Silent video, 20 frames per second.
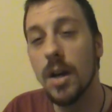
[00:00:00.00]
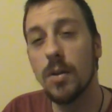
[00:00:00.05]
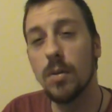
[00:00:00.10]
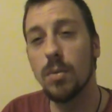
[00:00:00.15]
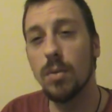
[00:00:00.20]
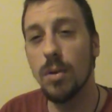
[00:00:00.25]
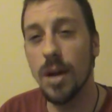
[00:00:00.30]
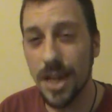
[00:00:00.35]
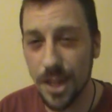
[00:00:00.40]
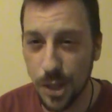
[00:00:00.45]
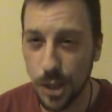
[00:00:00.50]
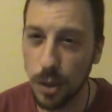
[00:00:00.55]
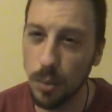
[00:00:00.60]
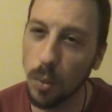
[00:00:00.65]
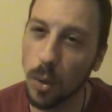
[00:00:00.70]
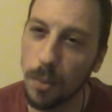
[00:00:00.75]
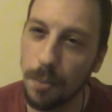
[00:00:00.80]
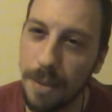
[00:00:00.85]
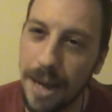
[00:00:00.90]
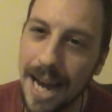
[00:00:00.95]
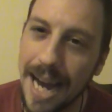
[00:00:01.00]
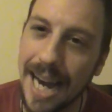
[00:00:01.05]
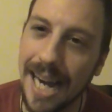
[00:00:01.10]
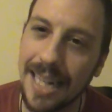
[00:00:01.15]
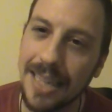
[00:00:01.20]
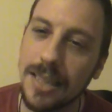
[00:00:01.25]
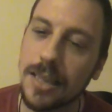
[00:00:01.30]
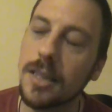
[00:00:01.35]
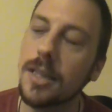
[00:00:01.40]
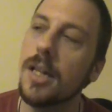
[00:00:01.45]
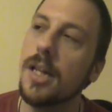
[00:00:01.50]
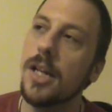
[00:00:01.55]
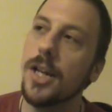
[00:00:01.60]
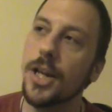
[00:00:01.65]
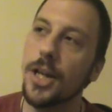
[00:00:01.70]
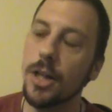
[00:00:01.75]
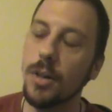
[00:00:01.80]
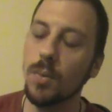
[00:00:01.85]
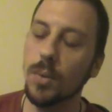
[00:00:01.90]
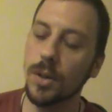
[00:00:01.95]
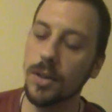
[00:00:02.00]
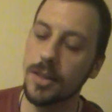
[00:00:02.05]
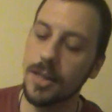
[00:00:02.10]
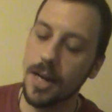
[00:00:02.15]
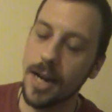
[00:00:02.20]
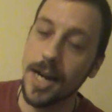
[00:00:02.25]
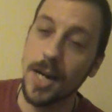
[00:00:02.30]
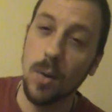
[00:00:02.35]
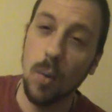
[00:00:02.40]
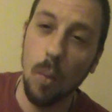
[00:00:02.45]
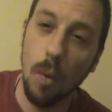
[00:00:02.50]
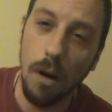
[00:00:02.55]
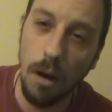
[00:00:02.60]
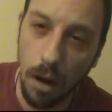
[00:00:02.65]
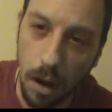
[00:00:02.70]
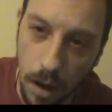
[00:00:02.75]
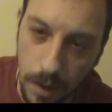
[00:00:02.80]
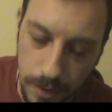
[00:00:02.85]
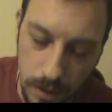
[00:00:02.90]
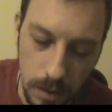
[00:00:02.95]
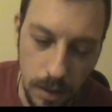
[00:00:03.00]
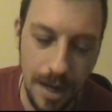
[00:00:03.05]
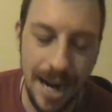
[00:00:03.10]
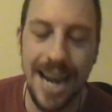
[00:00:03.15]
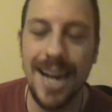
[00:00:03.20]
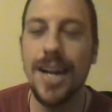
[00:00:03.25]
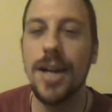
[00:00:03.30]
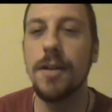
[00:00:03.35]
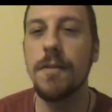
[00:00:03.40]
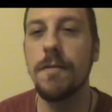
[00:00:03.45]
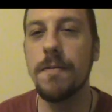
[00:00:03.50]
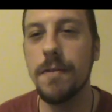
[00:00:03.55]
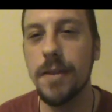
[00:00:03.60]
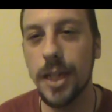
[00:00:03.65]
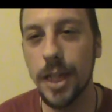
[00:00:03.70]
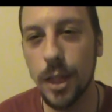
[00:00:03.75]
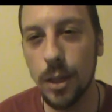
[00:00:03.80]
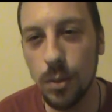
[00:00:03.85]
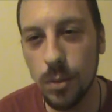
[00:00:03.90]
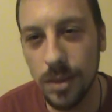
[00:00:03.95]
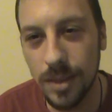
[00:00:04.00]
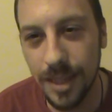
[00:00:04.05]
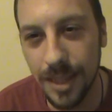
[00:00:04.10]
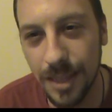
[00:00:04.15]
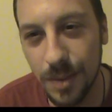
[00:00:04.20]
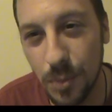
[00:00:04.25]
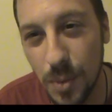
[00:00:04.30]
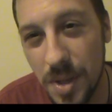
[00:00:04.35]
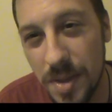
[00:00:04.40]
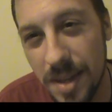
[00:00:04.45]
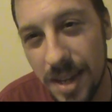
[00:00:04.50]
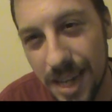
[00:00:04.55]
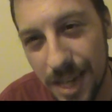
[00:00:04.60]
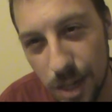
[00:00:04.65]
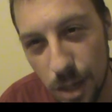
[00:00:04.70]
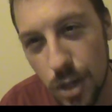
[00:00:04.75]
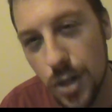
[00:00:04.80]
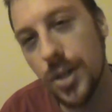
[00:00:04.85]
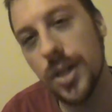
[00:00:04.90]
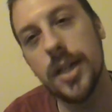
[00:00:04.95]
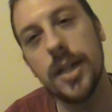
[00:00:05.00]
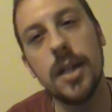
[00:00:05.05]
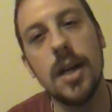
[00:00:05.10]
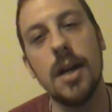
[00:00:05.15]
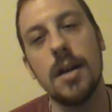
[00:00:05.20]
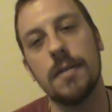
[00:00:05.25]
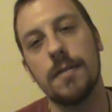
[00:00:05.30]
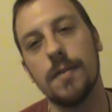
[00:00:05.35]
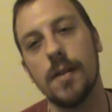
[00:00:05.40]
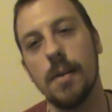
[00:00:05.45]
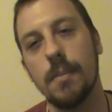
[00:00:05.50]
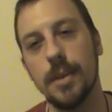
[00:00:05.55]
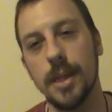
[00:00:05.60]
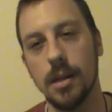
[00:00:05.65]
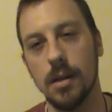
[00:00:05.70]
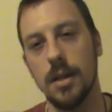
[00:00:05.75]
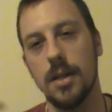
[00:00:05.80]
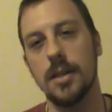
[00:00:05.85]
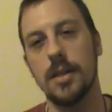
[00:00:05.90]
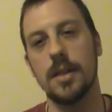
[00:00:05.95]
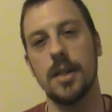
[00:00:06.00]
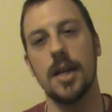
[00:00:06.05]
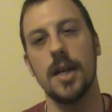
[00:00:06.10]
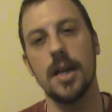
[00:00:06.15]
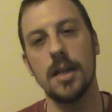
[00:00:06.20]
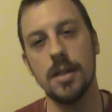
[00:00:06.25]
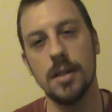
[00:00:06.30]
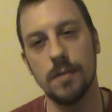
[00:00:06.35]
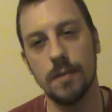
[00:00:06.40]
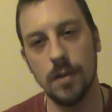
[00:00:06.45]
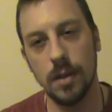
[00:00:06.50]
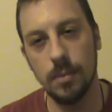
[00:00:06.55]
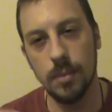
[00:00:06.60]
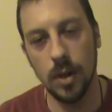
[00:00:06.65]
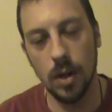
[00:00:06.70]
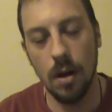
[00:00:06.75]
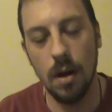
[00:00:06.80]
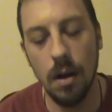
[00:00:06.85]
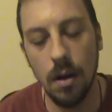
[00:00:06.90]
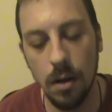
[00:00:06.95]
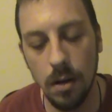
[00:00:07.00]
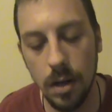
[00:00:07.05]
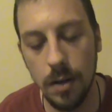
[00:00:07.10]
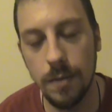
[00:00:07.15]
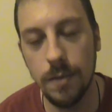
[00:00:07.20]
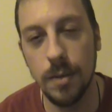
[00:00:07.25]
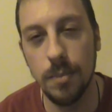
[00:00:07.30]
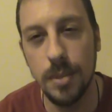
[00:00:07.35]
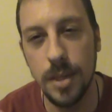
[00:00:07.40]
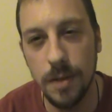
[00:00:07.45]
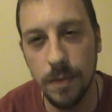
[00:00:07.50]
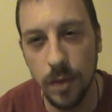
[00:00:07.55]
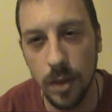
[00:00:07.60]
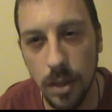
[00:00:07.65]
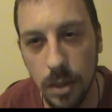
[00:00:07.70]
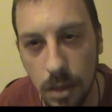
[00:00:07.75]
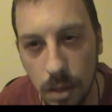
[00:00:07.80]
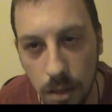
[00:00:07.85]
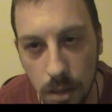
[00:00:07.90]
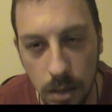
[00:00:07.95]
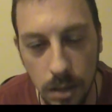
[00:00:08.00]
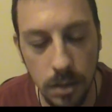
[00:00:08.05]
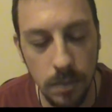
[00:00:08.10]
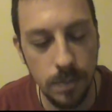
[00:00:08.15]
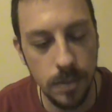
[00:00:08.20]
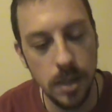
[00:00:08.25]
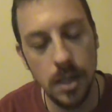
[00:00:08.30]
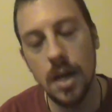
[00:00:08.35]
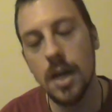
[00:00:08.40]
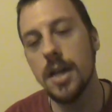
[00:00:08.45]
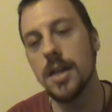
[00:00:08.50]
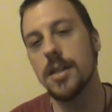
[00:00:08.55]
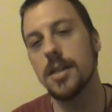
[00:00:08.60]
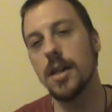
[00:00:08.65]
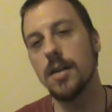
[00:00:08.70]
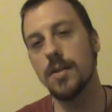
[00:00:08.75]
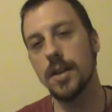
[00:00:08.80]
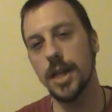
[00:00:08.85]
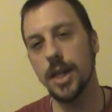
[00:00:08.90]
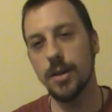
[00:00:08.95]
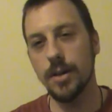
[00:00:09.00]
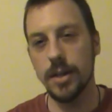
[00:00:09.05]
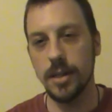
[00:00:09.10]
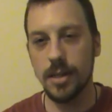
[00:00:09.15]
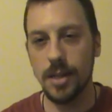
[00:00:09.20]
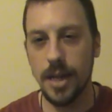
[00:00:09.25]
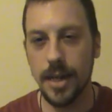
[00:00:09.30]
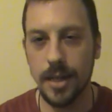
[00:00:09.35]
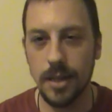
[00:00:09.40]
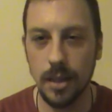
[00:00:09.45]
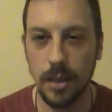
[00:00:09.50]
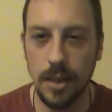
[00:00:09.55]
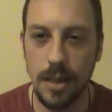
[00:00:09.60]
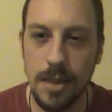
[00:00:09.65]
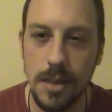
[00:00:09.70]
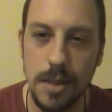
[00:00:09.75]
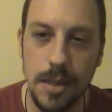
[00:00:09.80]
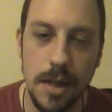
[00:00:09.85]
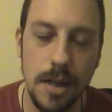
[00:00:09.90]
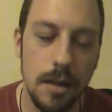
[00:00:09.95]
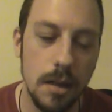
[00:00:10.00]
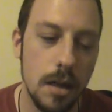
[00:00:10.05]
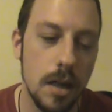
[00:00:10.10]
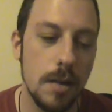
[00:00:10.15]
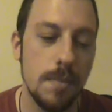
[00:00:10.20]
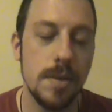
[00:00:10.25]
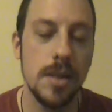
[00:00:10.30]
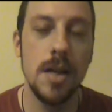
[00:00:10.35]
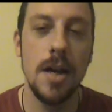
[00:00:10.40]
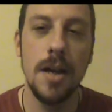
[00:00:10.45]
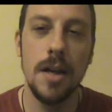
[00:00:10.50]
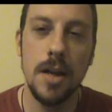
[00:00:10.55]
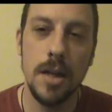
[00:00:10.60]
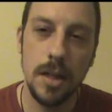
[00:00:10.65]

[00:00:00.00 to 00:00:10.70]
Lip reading: Ritual baths. You will take water and infuse it with energy from your intent, from your aura, from different herbs, so that you could take cleansing herbs.